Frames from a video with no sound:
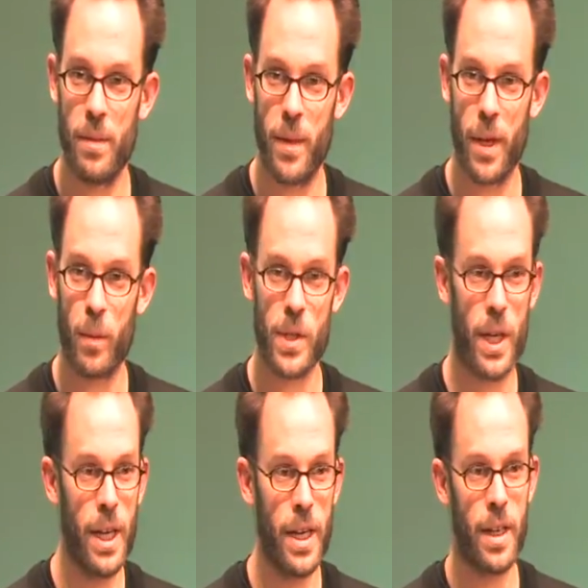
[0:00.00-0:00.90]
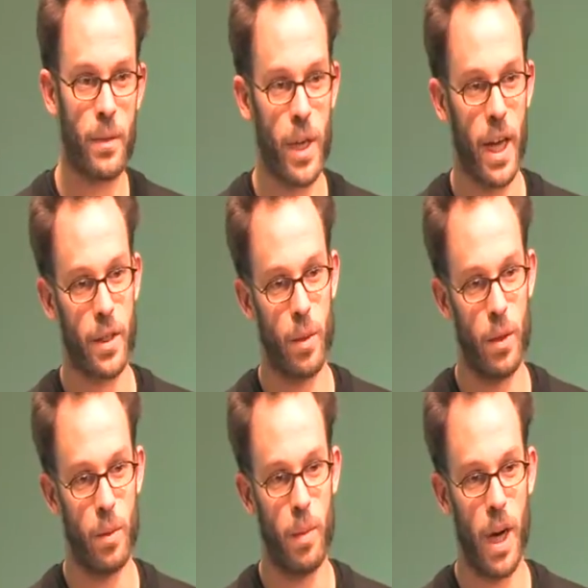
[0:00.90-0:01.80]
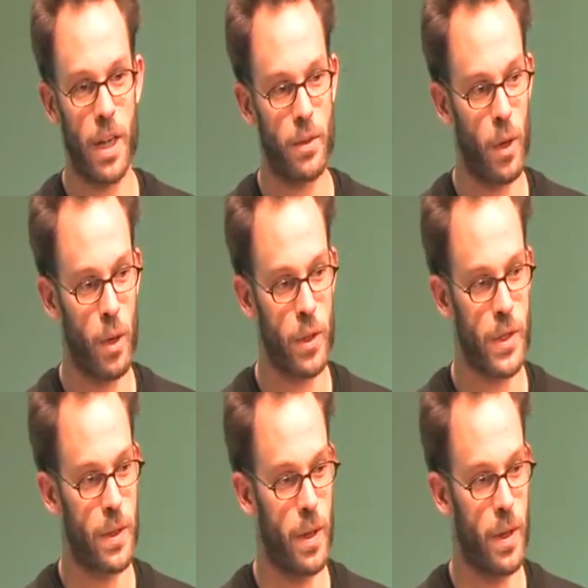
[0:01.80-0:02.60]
it was clear that we had to part roads,